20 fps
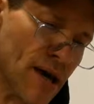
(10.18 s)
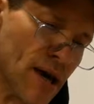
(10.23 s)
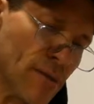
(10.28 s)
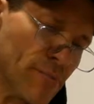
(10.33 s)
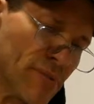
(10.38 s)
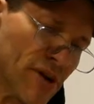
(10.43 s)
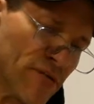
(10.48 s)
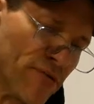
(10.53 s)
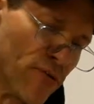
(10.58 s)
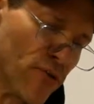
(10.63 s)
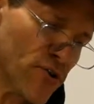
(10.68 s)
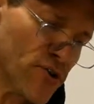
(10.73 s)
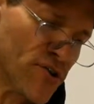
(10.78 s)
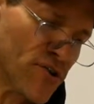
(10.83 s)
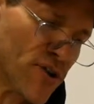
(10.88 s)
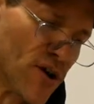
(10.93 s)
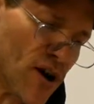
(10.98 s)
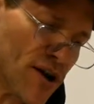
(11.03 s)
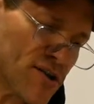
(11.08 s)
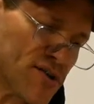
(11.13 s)
My first
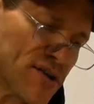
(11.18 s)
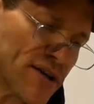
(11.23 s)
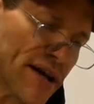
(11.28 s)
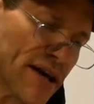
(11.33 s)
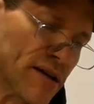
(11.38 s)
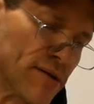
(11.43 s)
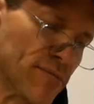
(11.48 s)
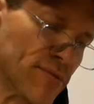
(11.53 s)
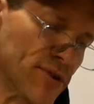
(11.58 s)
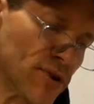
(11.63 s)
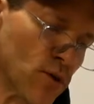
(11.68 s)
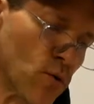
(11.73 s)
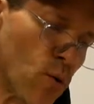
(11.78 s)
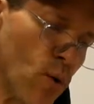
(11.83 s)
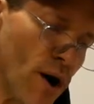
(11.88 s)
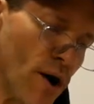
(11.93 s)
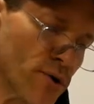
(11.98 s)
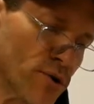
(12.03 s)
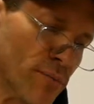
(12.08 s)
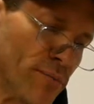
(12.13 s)
thought is to get them in the
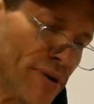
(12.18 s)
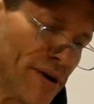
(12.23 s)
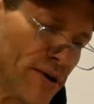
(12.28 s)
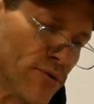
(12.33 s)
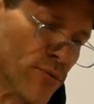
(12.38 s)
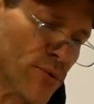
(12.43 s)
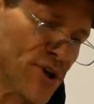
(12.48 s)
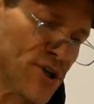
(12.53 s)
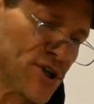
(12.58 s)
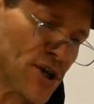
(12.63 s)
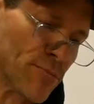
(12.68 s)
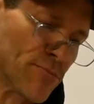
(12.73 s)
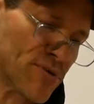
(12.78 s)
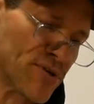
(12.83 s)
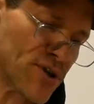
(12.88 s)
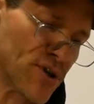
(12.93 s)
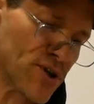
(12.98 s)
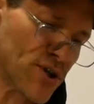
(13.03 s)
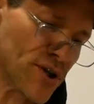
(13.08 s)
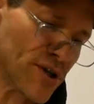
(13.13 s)
quadruped reaching
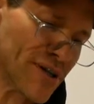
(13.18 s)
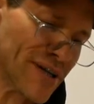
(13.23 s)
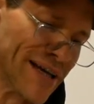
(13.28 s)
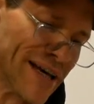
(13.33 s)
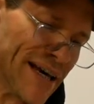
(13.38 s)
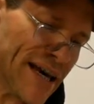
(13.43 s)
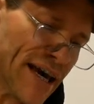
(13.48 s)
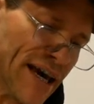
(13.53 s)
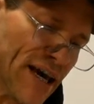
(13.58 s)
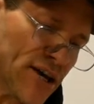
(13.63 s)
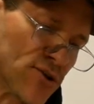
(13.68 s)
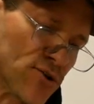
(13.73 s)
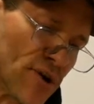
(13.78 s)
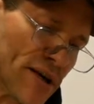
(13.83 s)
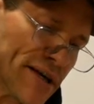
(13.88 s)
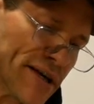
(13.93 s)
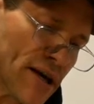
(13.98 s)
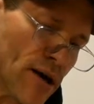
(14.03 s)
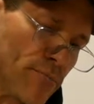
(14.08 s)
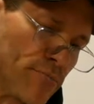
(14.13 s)
position and try to
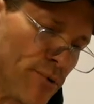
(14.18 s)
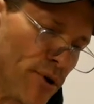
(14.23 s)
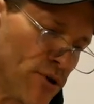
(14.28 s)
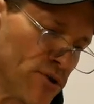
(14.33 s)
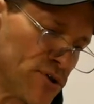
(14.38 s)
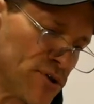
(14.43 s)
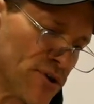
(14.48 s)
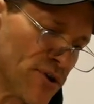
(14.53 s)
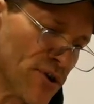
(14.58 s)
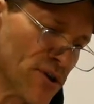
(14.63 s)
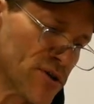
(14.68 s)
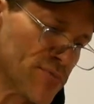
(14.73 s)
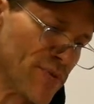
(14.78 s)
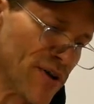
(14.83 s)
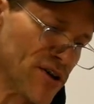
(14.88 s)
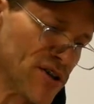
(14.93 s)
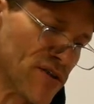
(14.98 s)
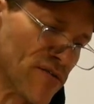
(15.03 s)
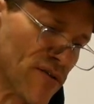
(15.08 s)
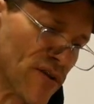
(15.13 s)
get posterior
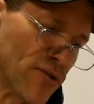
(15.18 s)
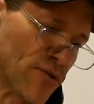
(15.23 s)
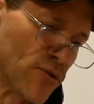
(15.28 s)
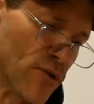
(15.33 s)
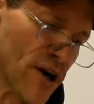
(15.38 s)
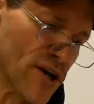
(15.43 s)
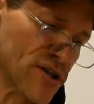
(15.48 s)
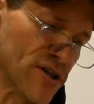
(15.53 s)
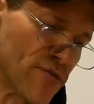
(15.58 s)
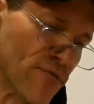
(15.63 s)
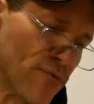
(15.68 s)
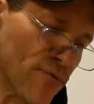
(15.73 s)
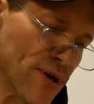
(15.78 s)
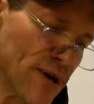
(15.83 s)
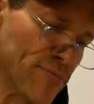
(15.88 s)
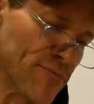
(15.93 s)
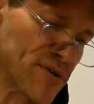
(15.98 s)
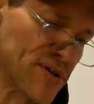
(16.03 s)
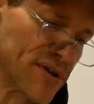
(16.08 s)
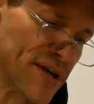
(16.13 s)
expansion of the thorax to free up
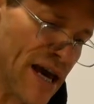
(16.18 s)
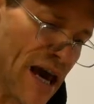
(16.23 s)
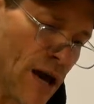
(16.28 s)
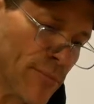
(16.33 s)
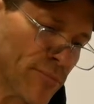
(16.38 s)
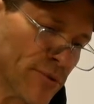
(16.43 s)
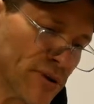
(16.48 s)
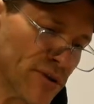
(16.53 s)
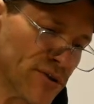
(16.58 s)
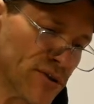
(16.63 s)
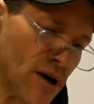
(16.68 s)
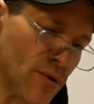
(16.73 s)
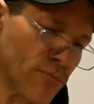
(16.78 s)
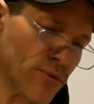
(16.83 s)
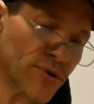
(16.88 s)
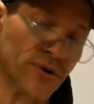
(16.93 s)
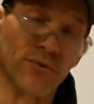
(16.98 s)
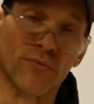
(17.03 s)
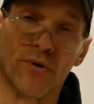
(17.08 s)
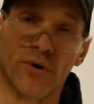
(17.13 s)
the scapula to
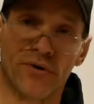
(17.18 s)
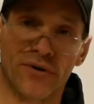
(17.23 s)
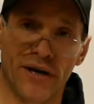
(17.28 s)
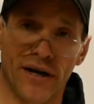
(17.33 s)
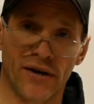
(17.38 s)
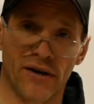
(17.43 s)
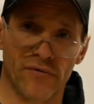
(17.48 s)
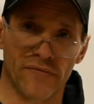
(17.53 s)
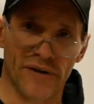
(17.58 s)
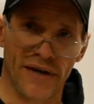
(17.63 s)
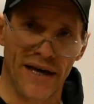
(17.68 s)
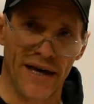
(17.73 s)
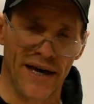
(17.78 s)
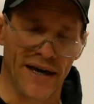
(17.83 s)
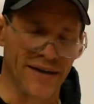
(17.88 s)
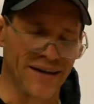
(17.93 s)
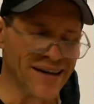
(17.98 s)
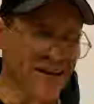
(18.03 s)
upwardly rotate overhead.